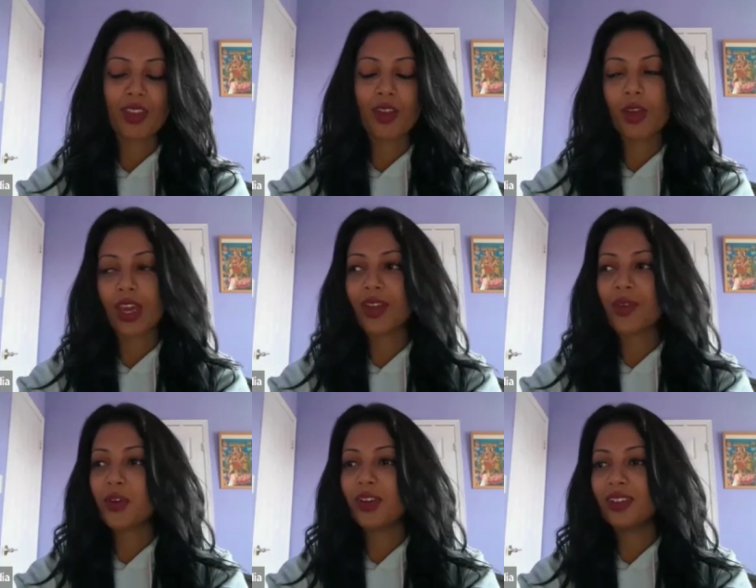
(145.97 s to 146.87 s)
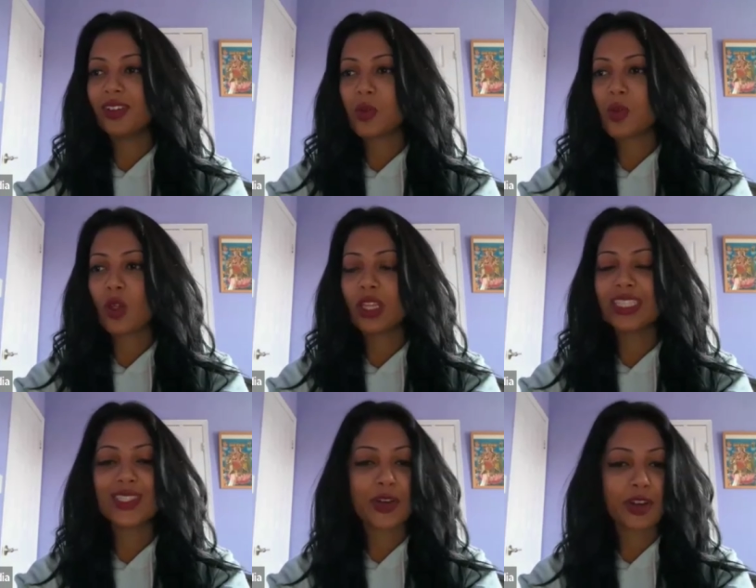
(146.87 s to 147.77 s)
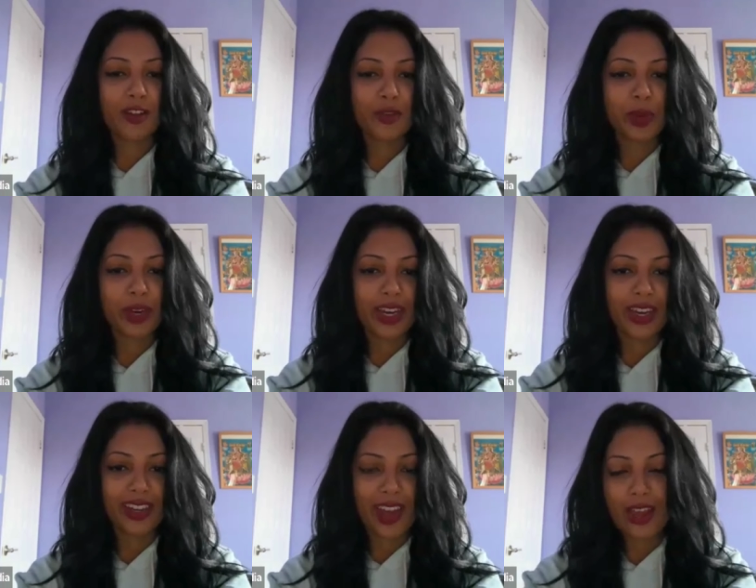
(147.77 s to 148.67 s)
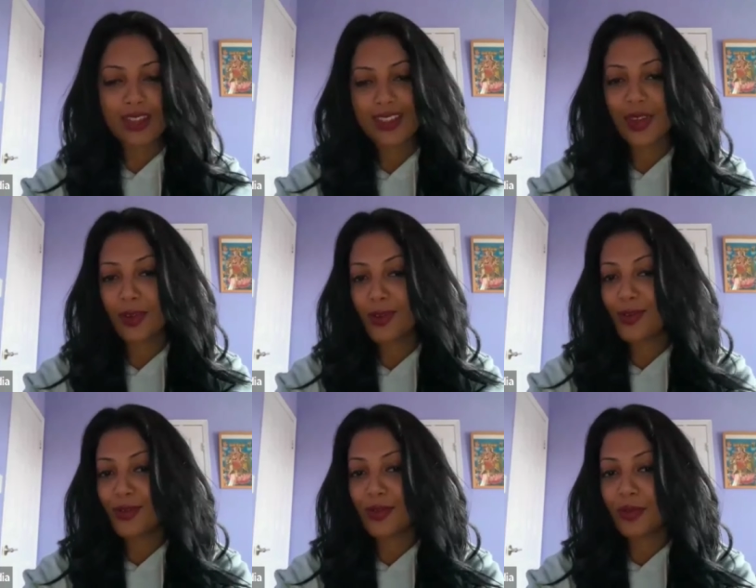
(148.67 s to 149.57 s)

Okay, well, let's start off by asking you